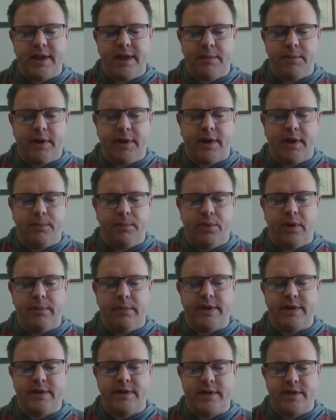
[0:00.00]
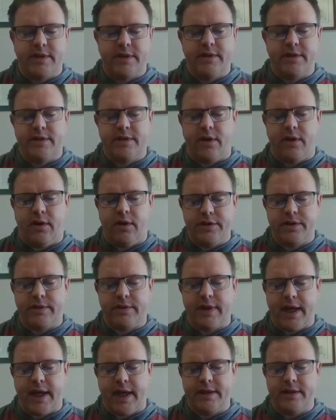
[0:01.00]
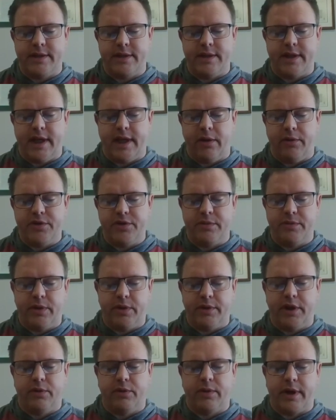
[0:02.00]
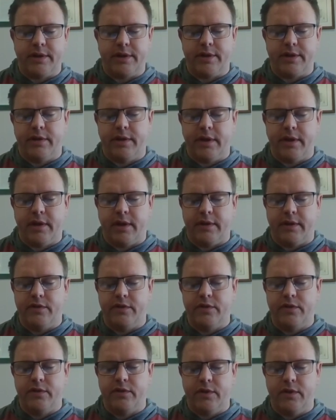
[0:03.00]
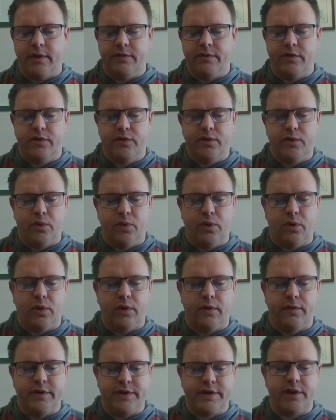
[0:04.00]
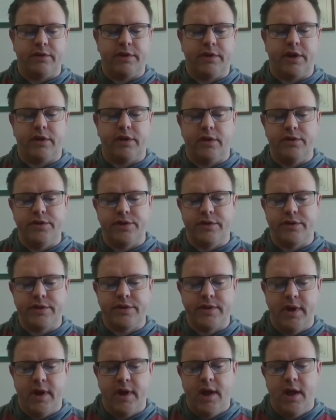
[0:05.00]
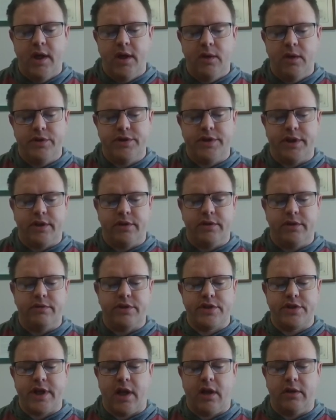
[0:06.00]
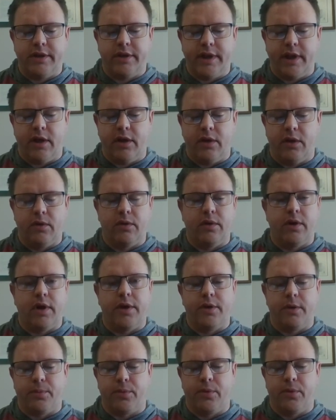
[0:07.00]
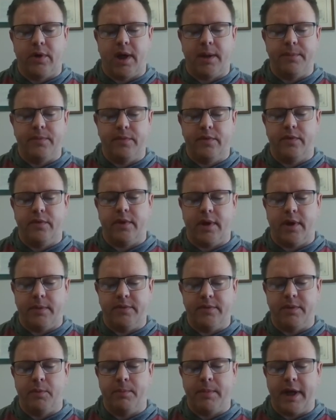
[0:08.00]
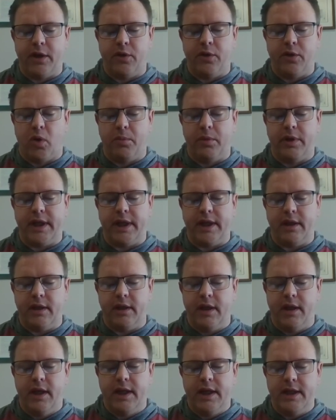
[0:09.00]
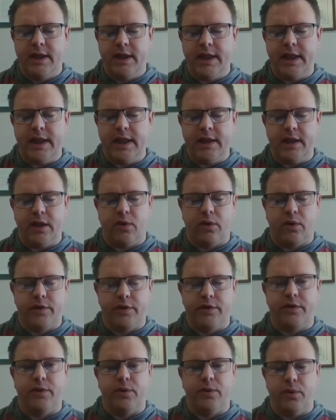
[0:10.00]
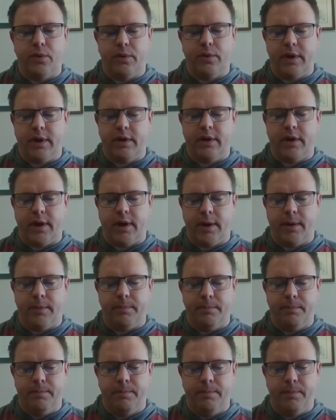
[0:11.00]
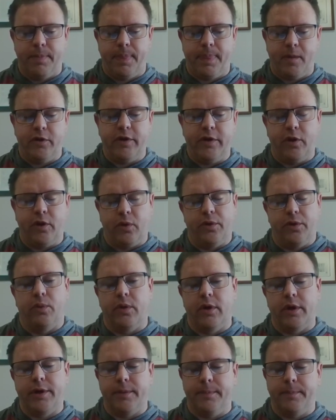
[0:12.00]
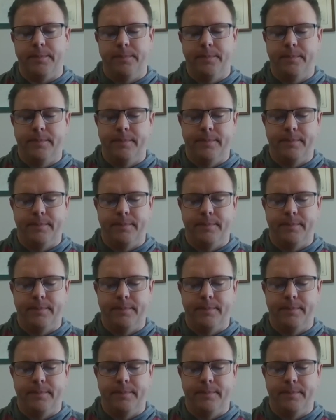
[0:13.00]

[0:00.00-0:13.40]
Pandemic unemployment assistance also has an eligibility criteria of school or facility closures, which includes childcare or other programs someone might normally need in order to work.